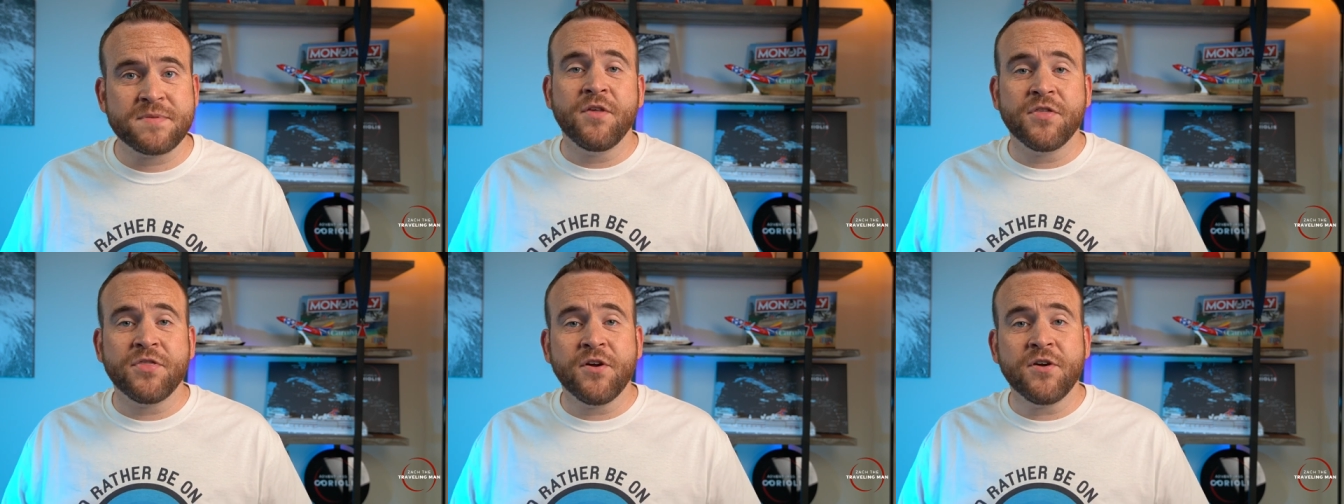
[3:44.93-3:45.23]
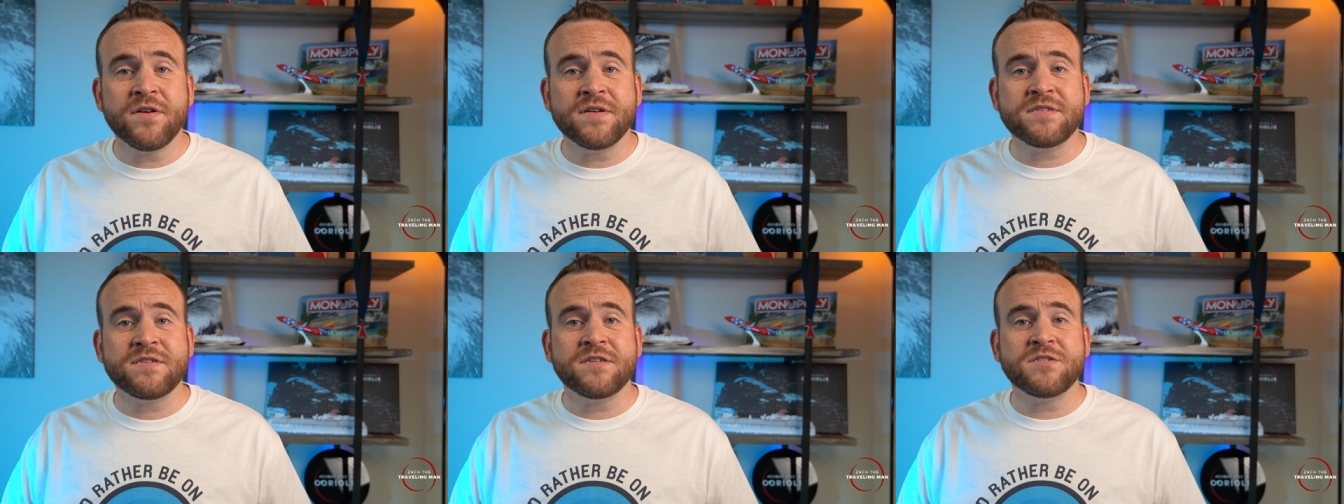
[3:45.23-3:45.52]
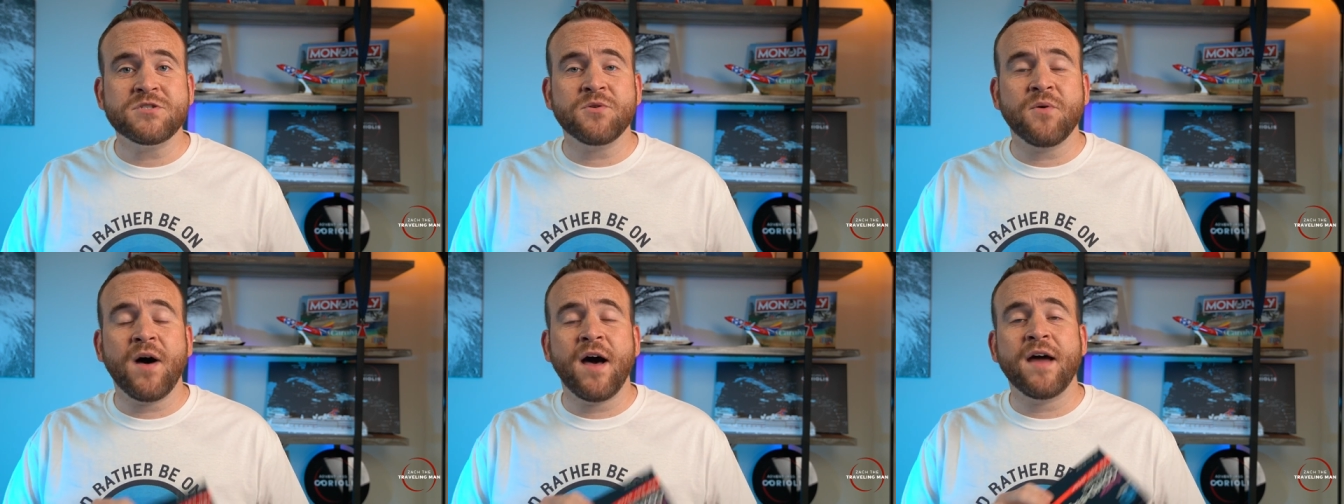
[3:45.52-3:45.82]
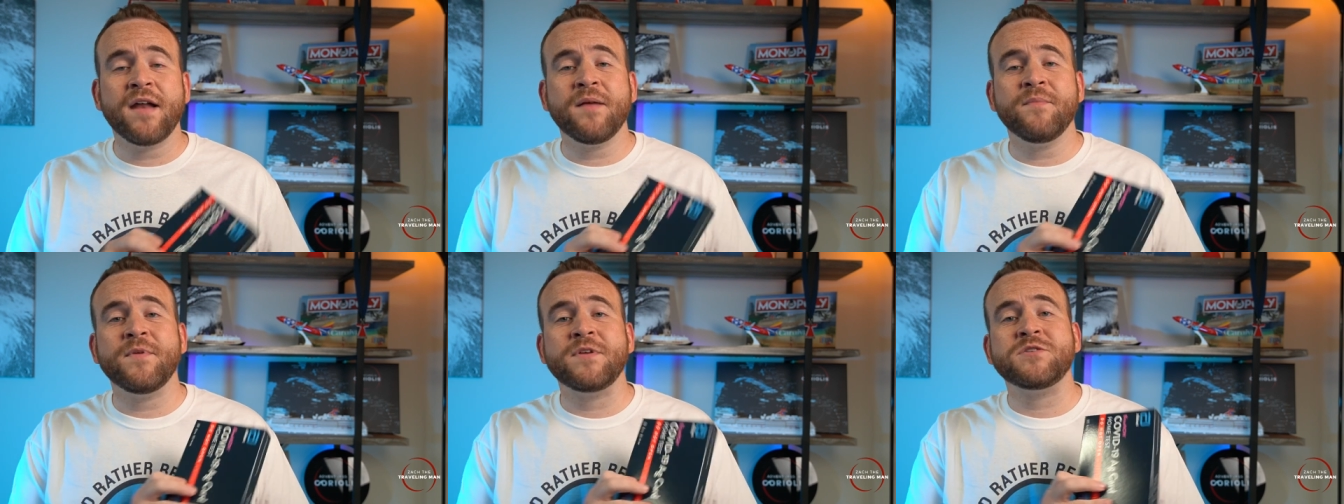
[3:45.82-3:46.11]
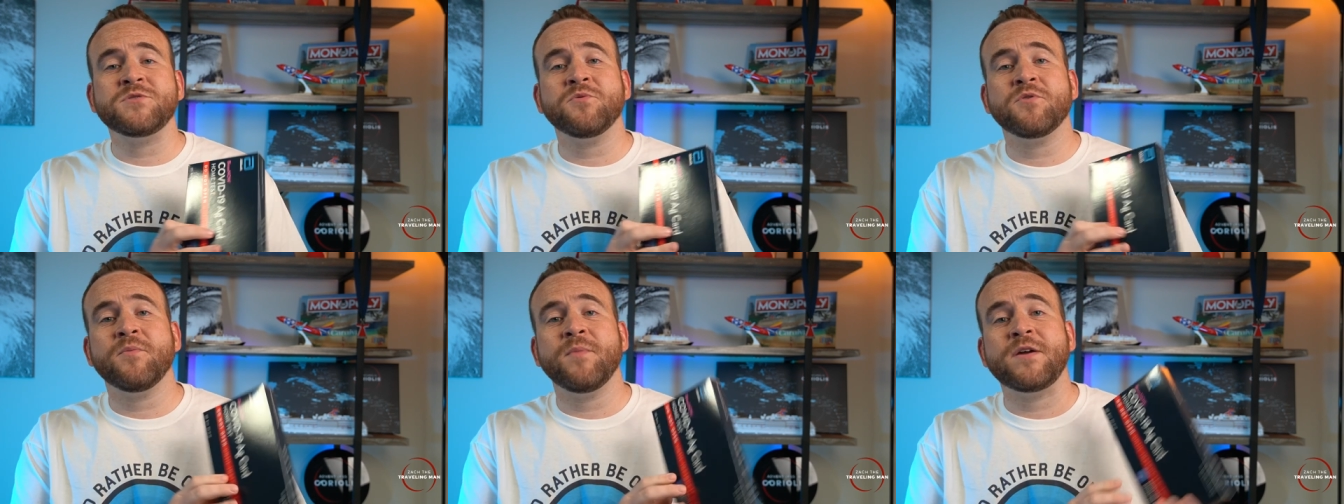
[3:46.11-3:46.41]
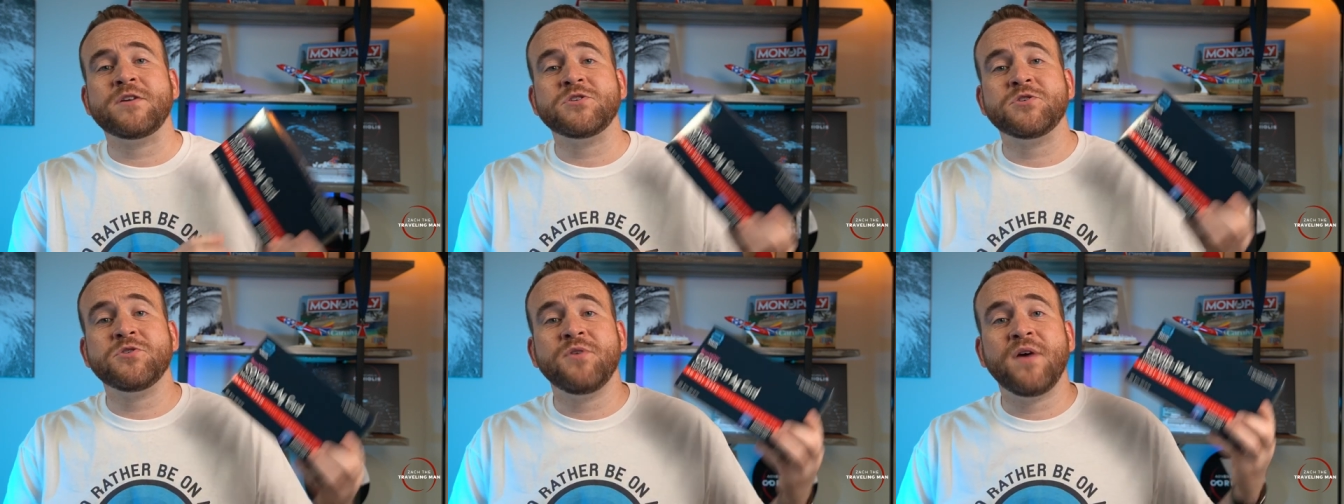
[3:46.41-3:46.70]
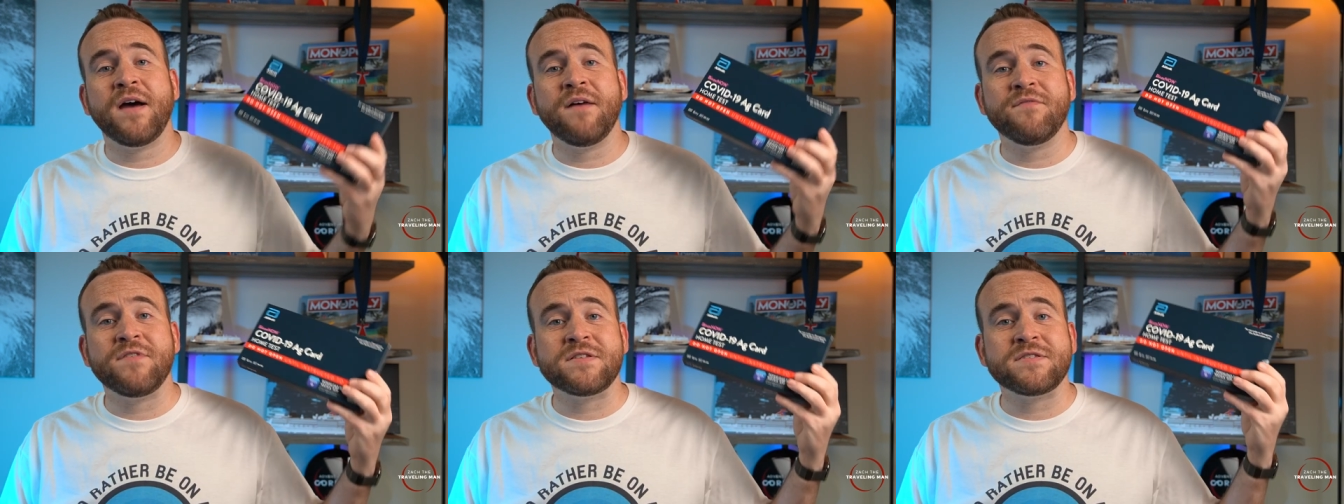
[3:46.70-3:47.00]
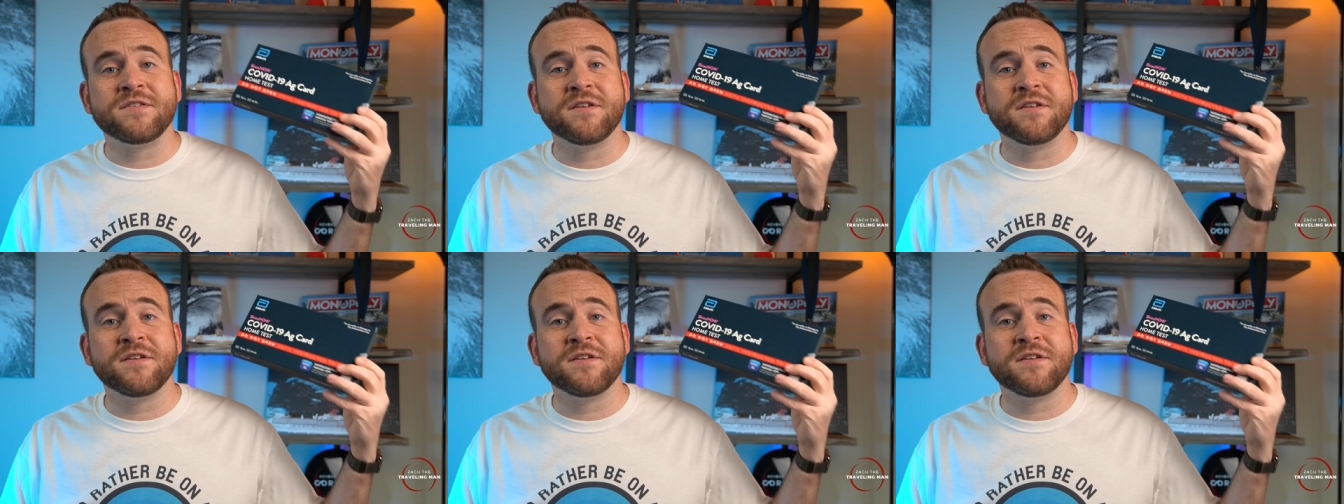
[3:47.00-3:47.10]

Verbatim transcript: The third essential item that you want to make sure you have this